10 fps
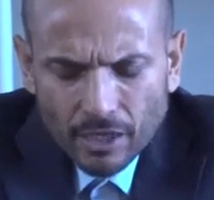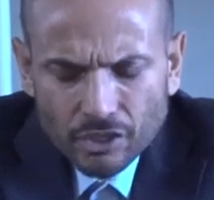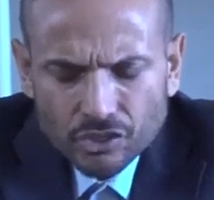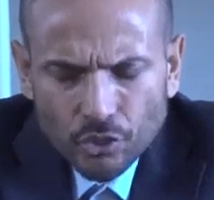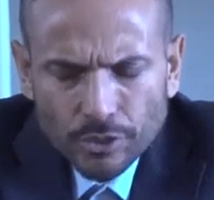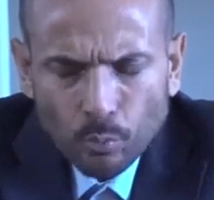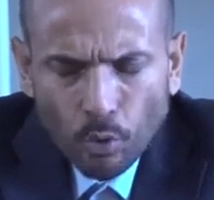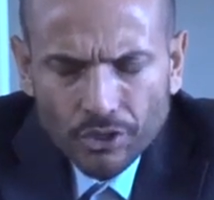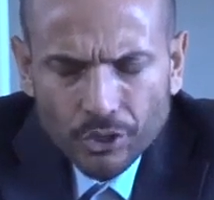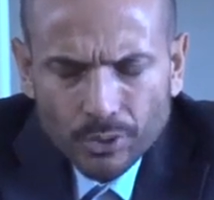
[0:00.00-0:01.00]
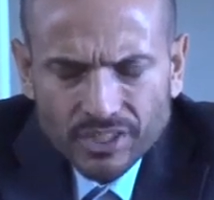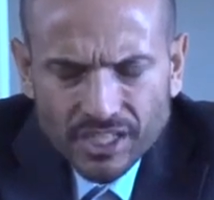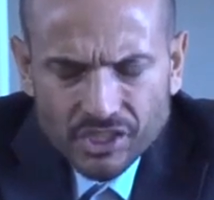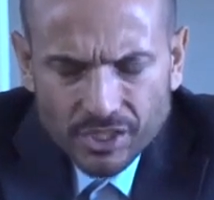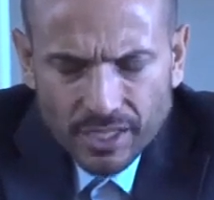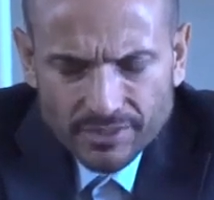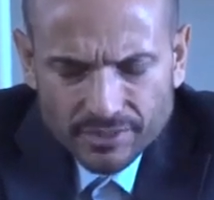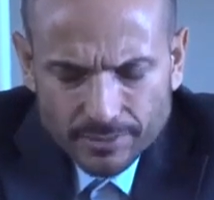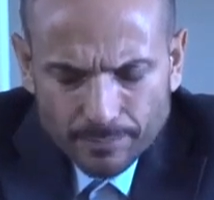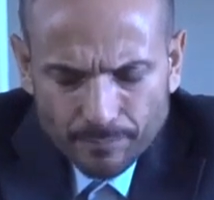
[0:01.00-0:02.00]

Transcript: concerning what you are teaching us.